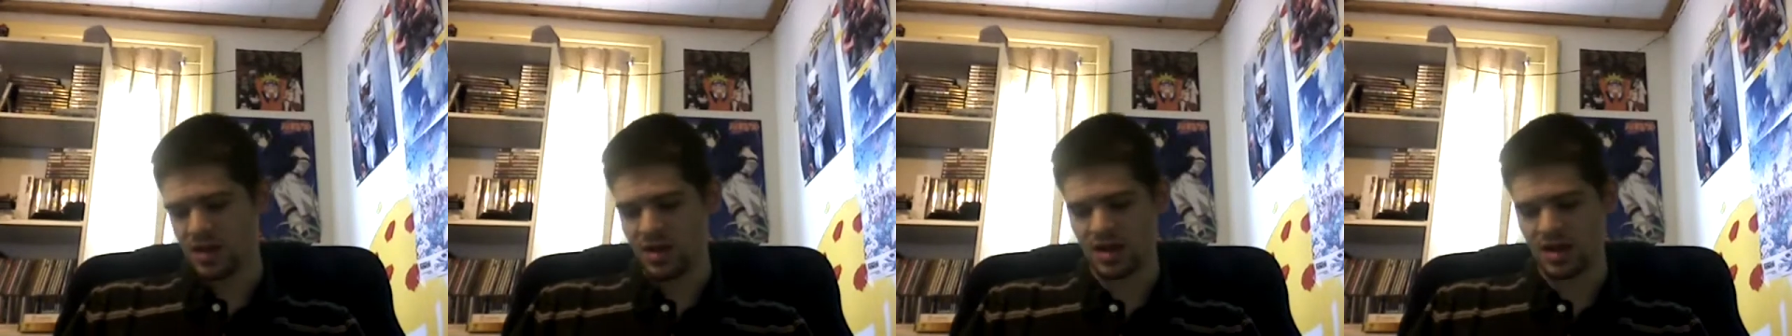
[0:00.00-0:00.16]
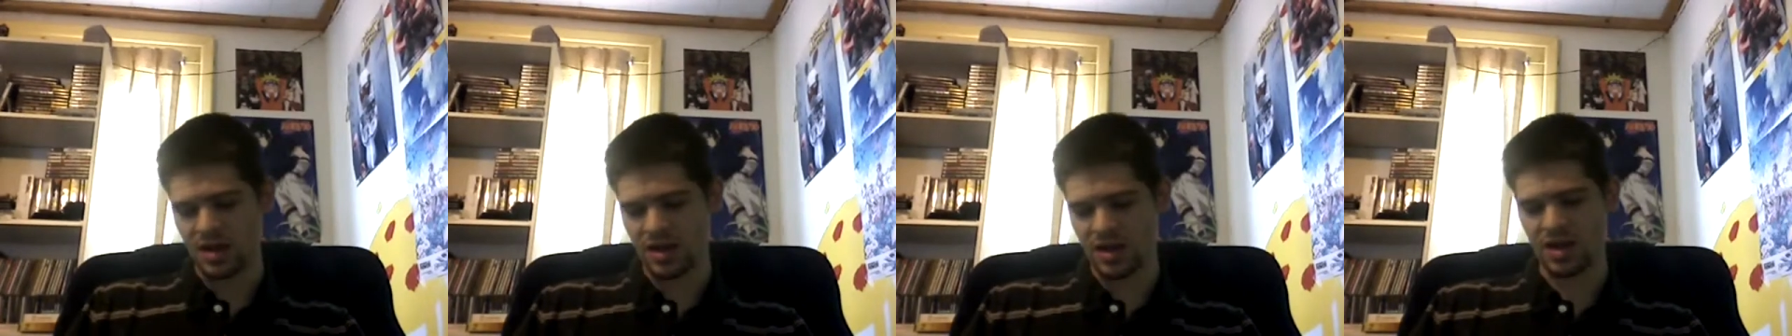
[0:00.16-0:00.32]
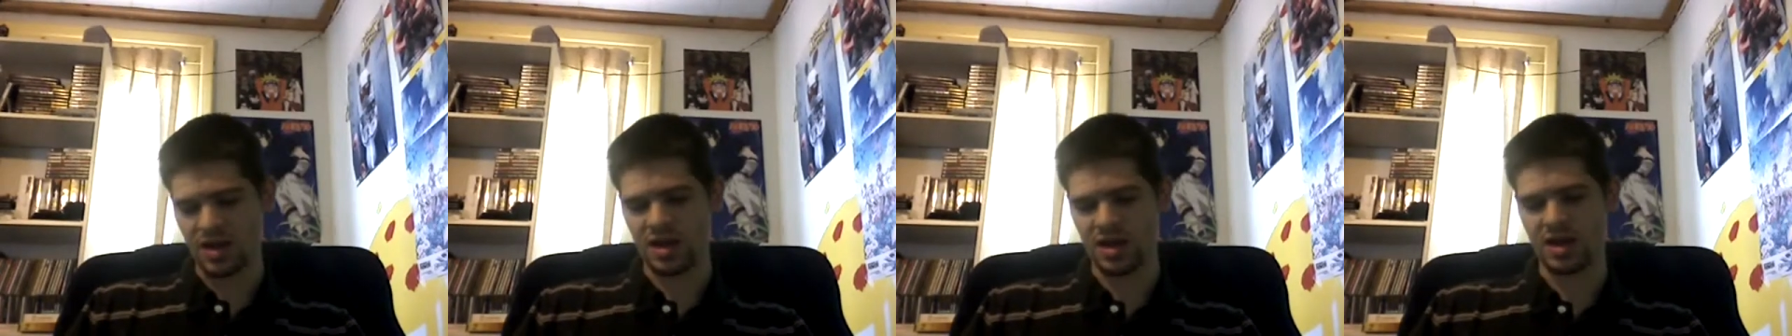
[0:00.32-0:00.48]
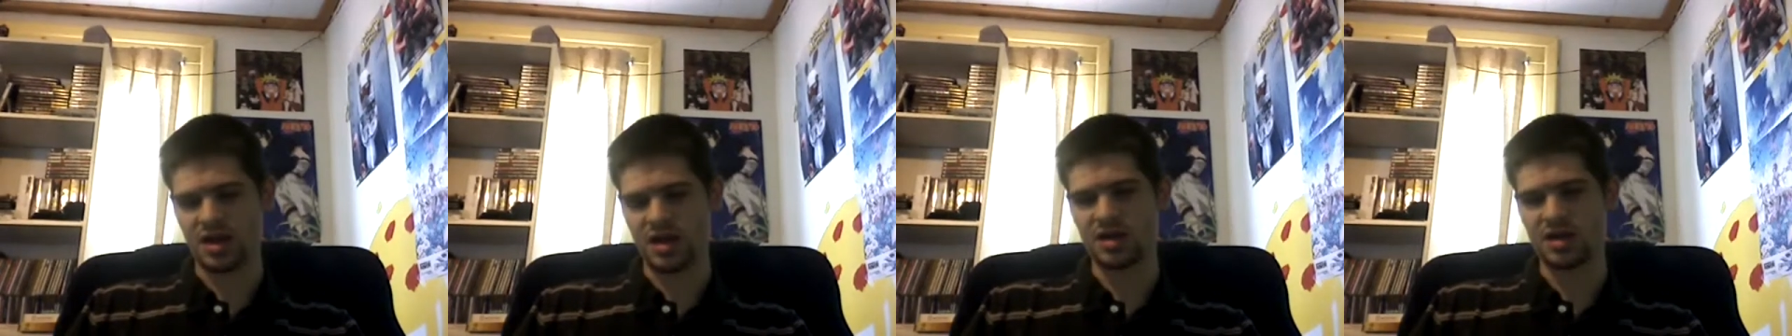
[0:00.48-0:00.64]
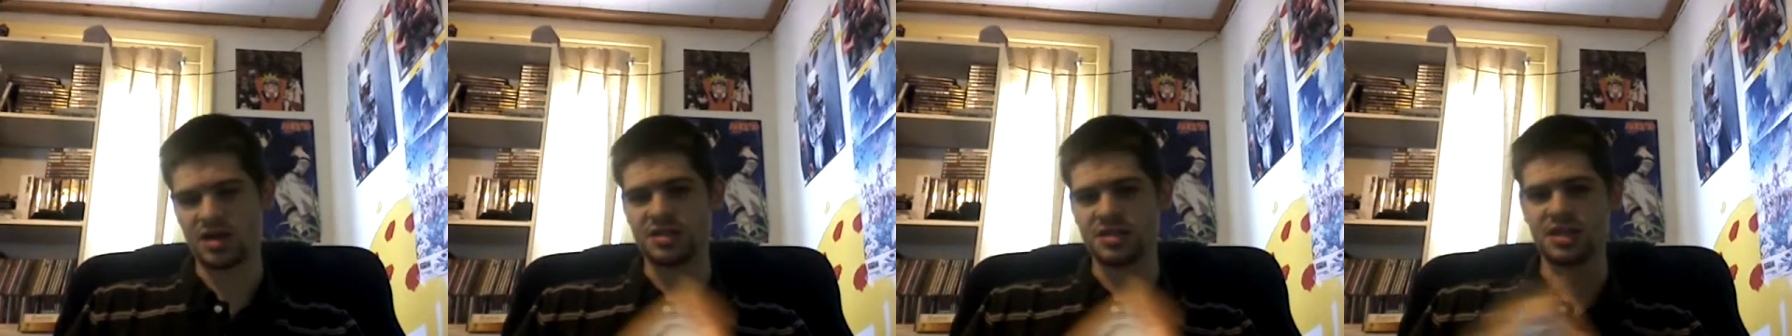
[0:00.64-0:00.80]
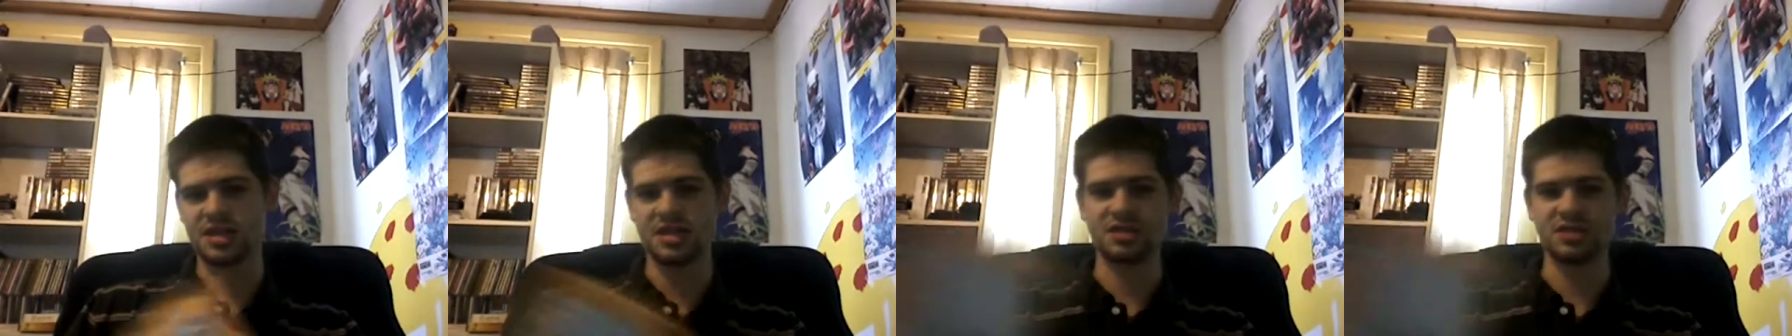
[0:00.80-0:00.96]
I got a
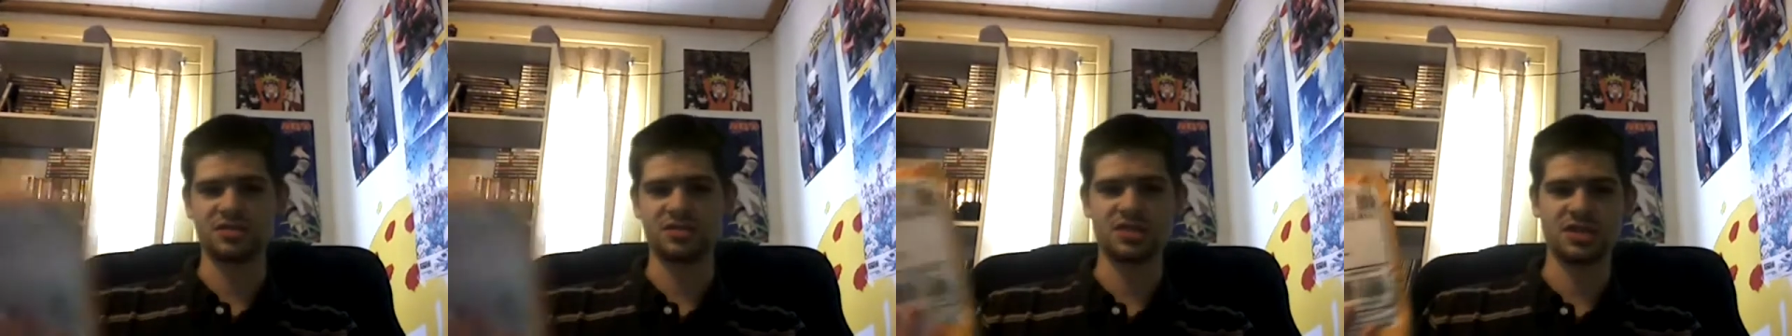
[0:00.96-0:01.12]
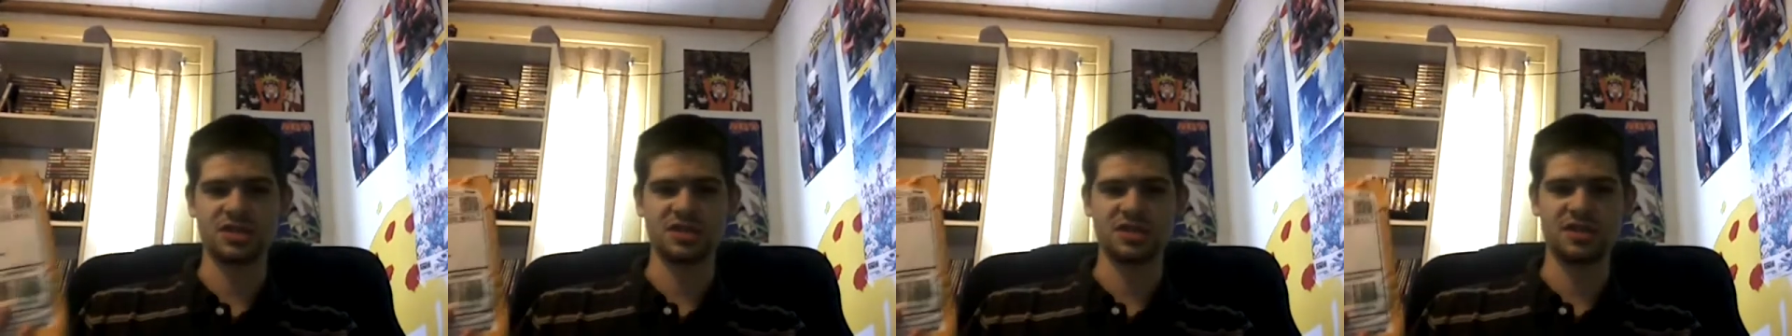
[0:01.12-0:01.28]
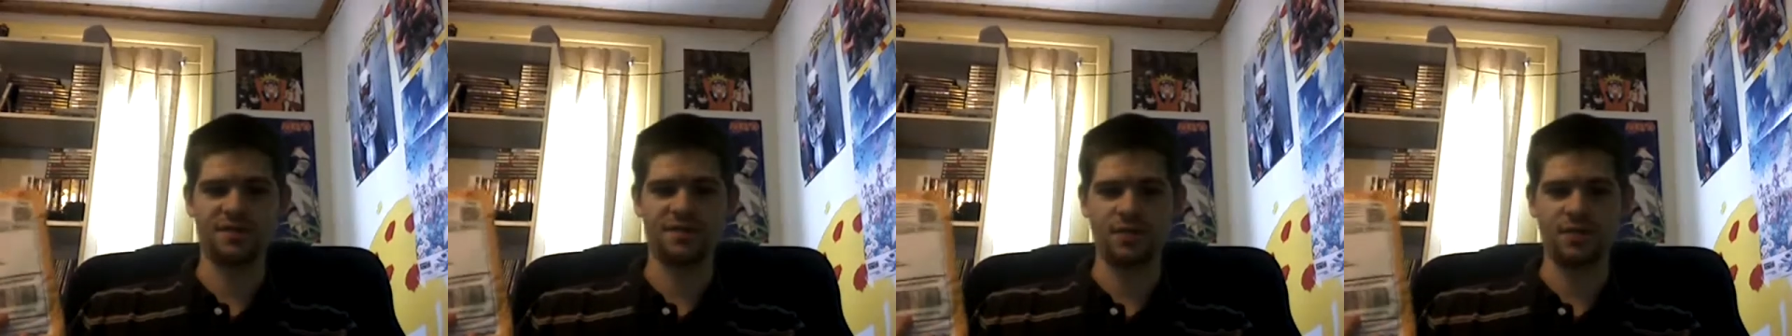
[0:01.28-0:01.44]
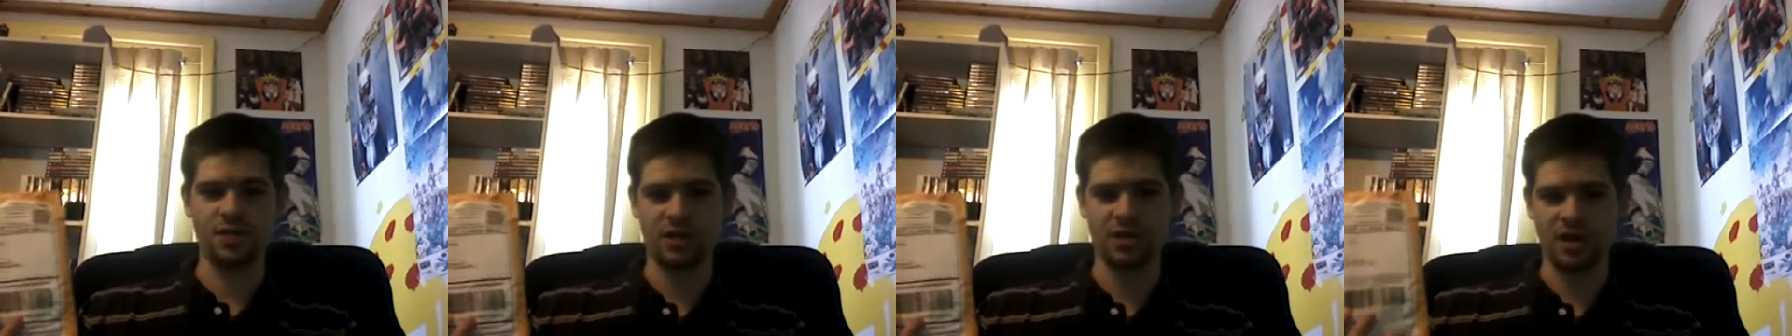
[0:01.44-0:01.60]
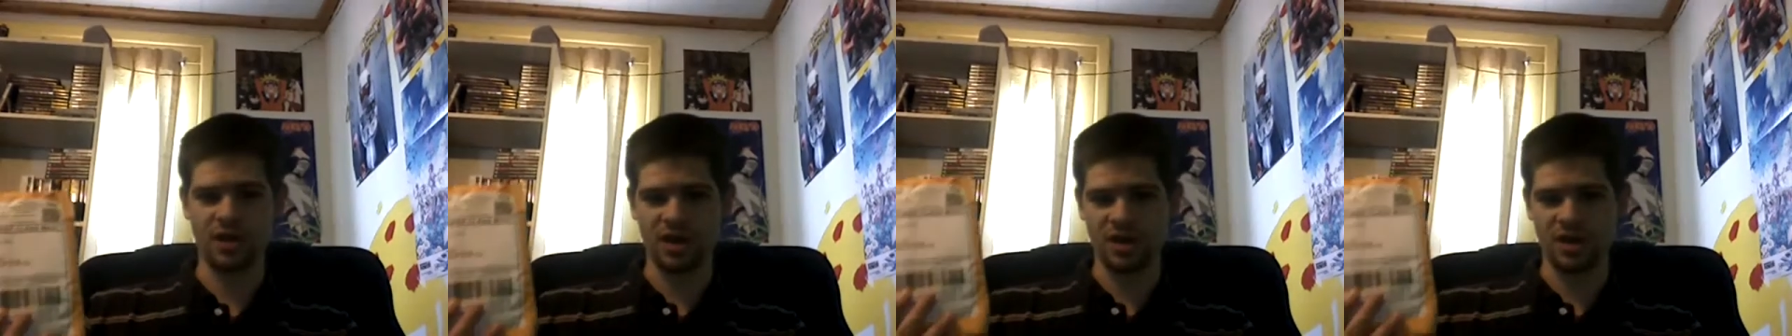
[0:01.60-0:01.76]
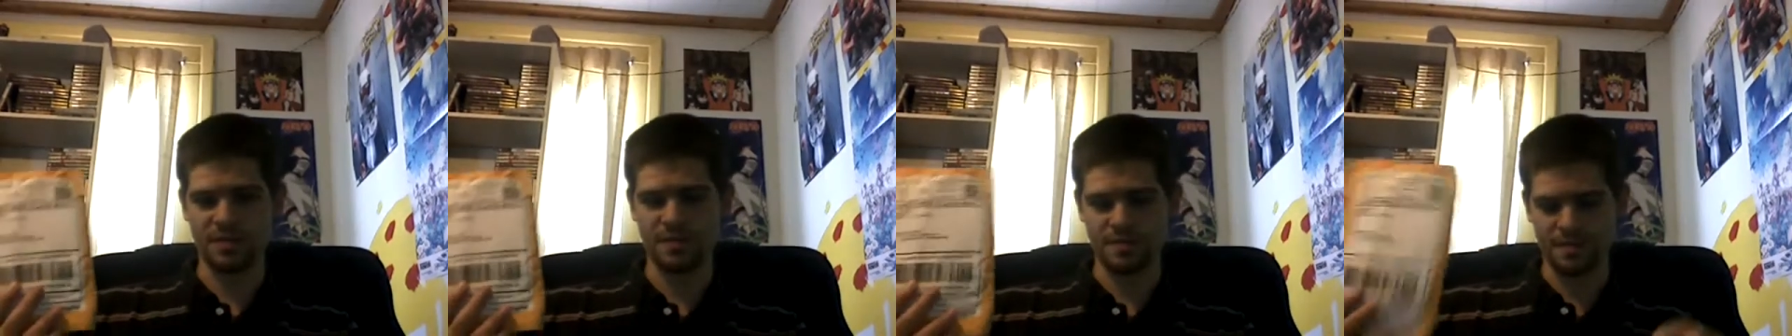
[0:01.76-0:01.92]
Nintendo 64
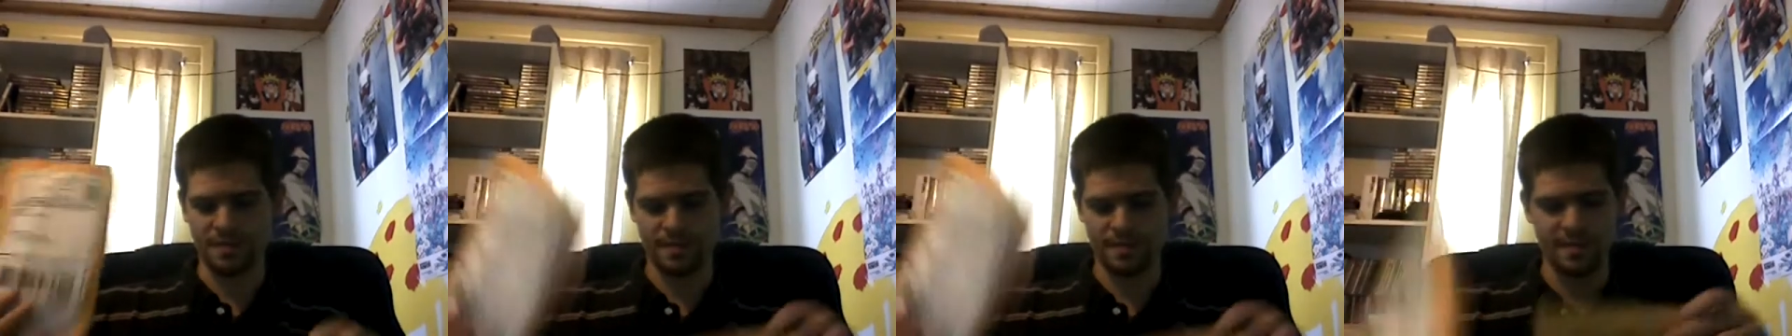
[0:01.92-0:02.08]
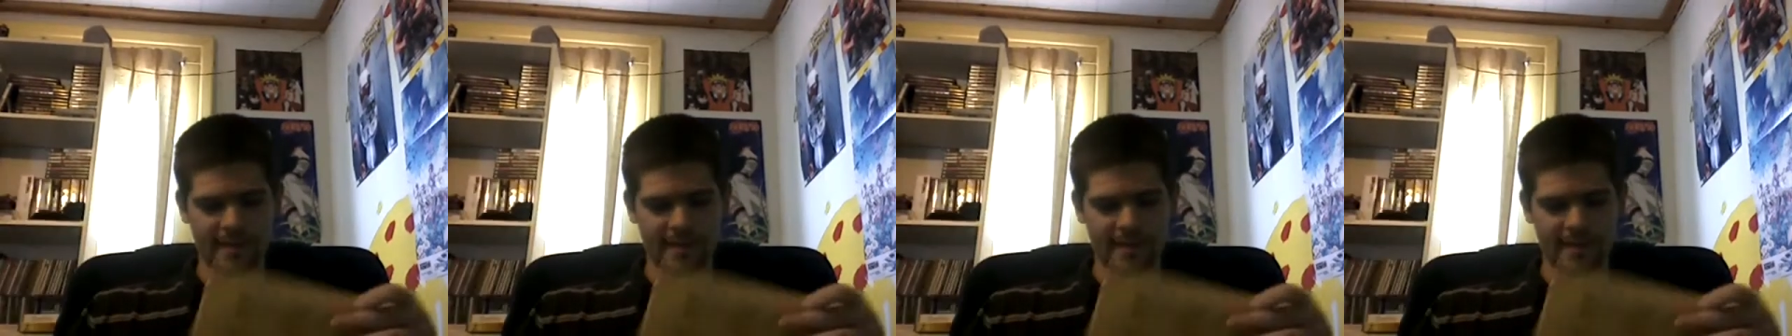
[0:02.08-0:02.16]
game,